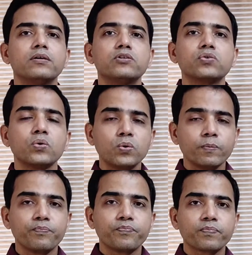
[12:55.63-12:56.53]

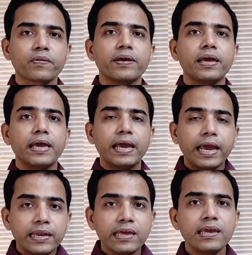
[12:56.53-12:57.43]
So,
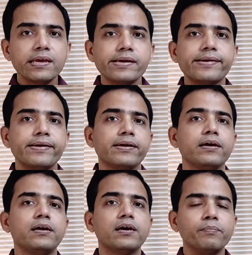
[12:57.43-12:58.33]
any
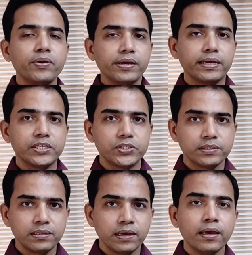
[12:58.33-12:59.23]

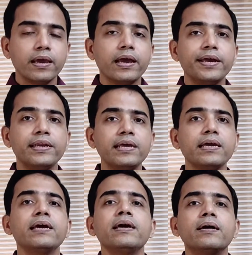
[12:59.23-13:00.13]
communication,
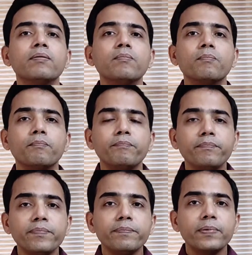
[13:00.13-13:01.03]
any
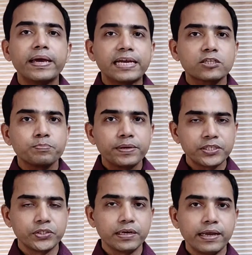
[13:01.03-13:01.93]

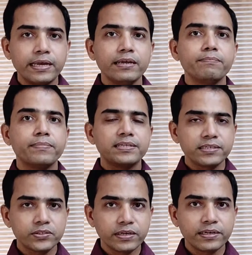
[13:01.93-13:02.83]
expression, any
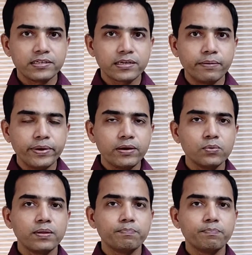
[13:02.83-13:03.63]
message that is coming to the